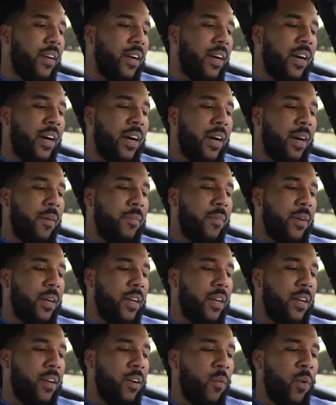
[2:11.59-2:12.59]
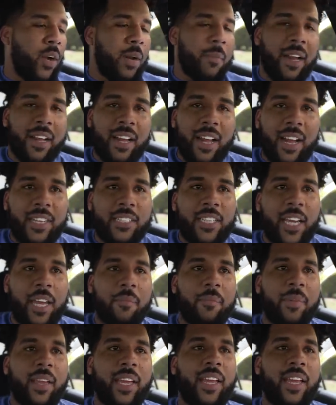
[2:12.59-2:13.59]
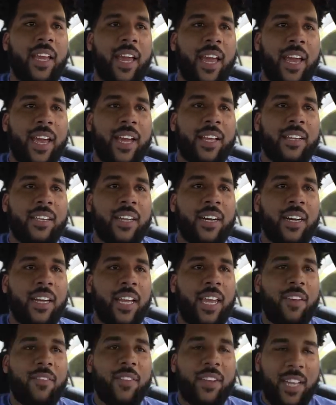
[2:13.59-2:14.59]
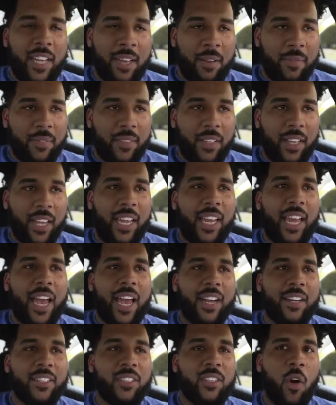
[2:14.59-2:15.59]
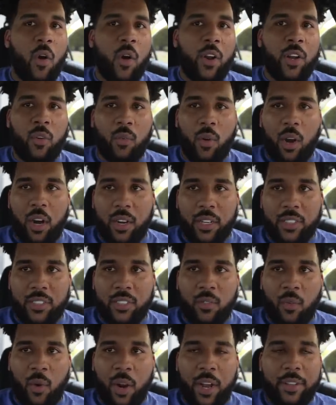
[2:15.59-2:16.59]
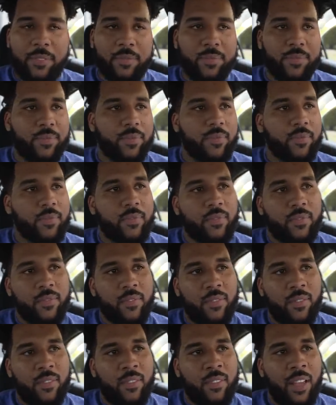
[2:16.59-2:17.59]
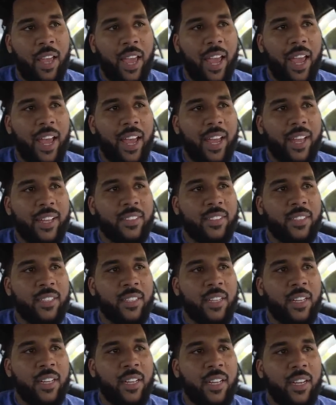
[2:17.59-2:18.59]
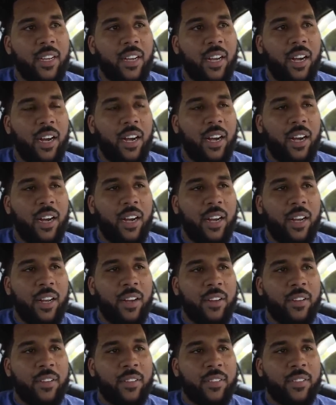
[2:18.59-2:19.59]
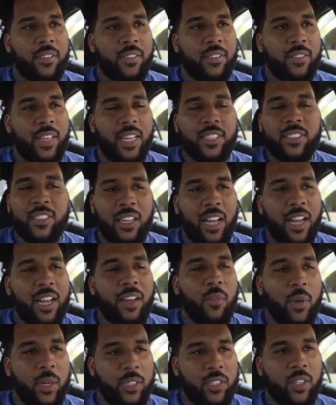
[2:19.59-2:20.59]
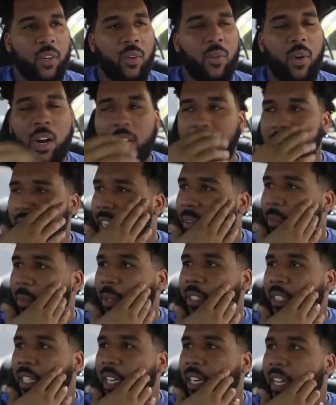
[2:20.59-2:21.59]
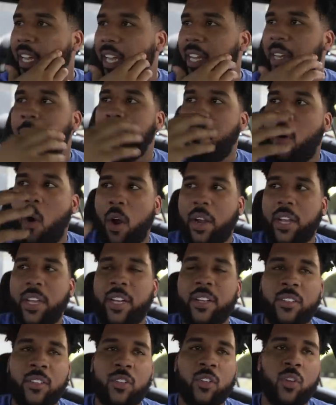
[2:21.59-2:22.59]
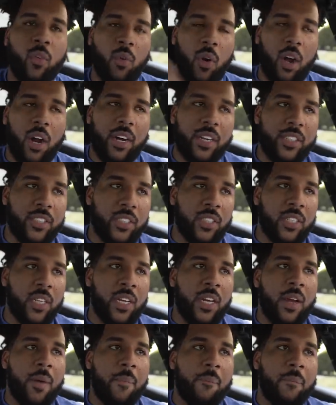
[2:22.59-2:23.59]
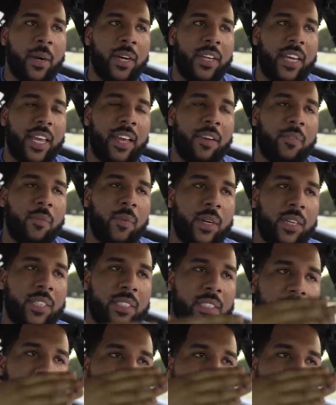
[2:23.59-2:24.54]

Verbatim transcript: Um, one of my guys hit me, and uh, even him, he had his car garaged, right? And uh, that's a lie. It wasn't garage. It was uh in a parking garage but it was